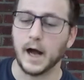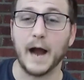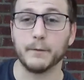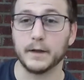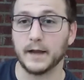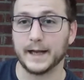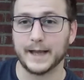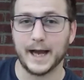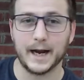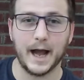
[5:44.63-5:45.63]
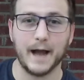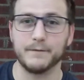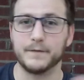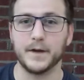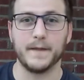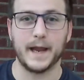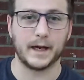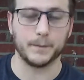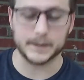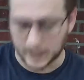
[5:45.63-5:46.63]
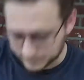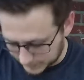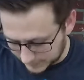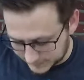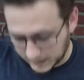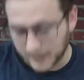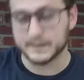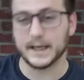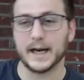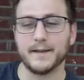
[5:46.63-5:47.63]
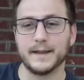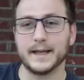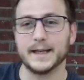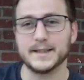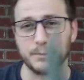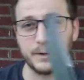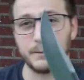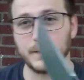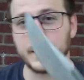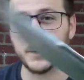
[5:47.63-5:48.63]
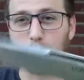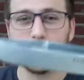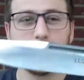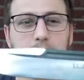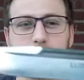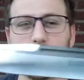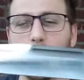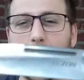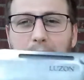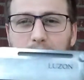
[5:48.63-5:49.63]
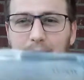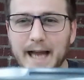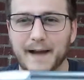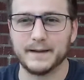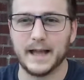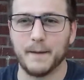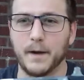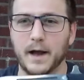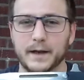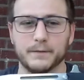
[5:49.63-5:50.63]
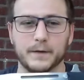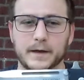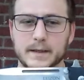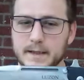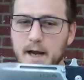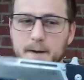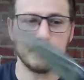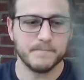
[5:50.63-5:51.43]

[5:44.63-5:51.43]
I really like that. I've done that a couple times with these knives, and I think it's really, really cool. So I like having that pocket flare design.